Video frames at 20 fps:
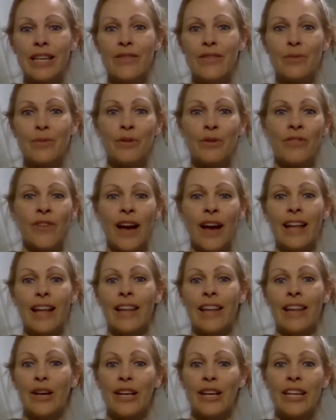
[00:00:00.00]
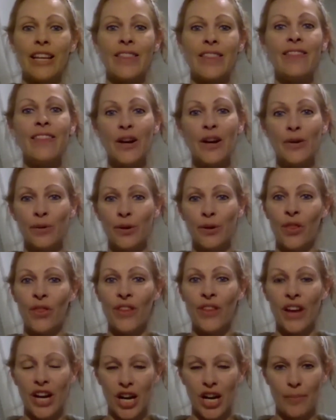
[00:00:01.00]
even provide like any
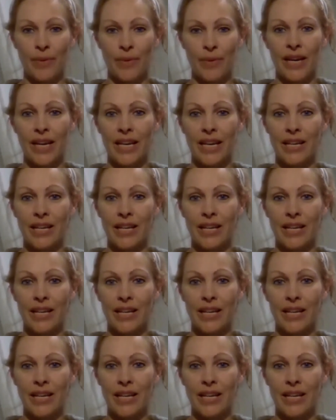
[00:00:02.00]
real therapy.